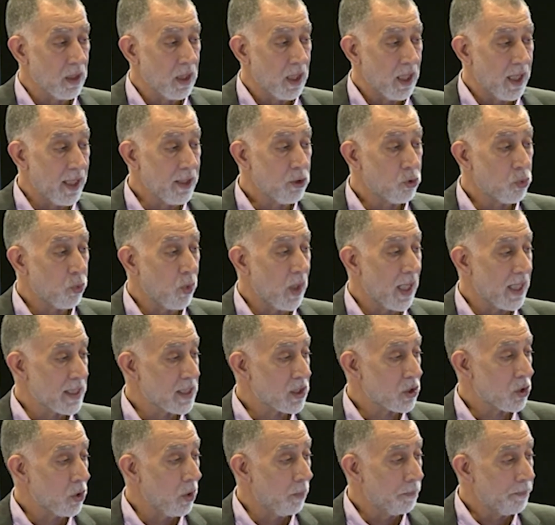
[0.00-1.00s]
It was
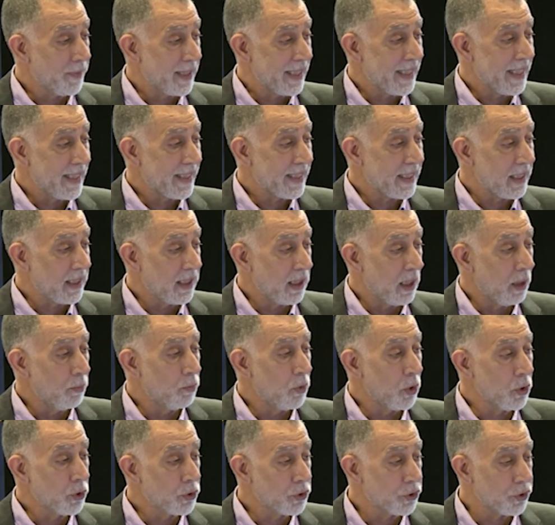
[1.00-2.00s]
completely
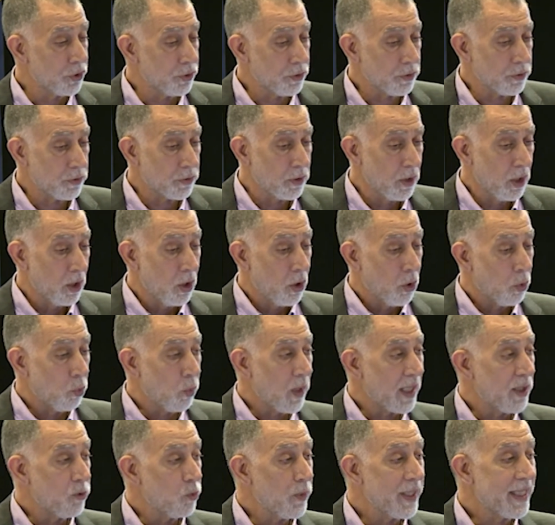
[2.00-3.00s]
emergent.
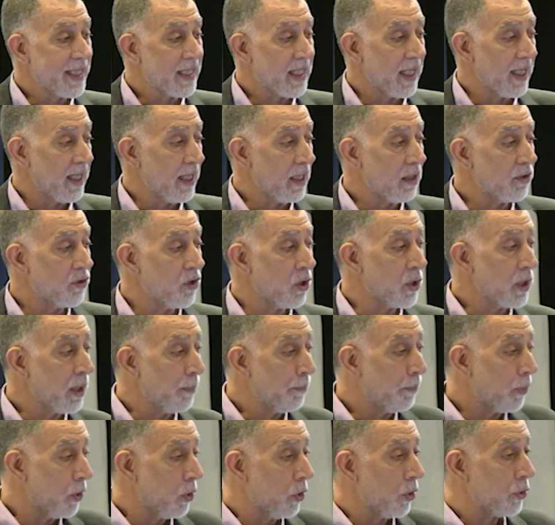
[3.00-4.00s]
When we take the
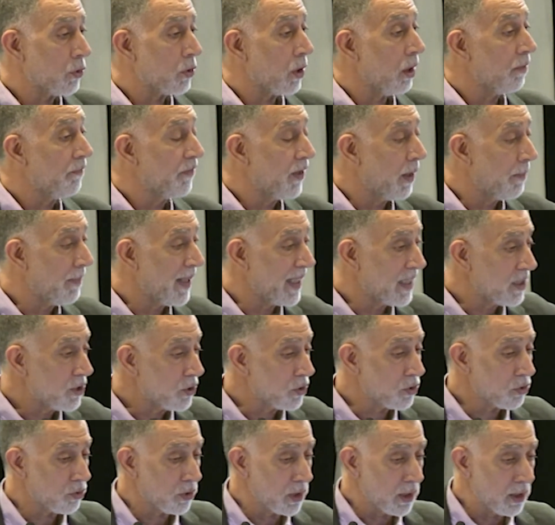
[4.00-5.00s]
report of the
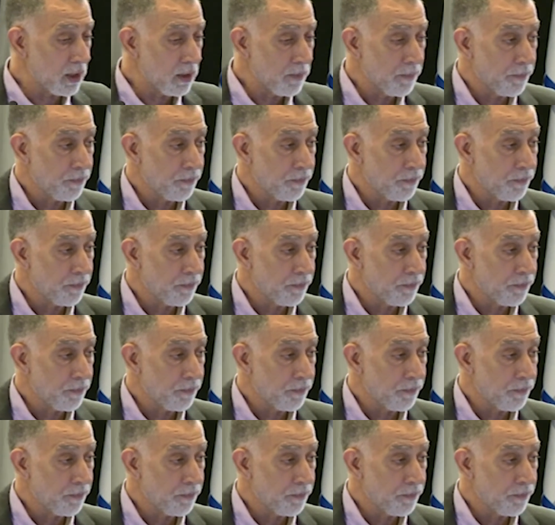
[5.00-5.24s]
ministry,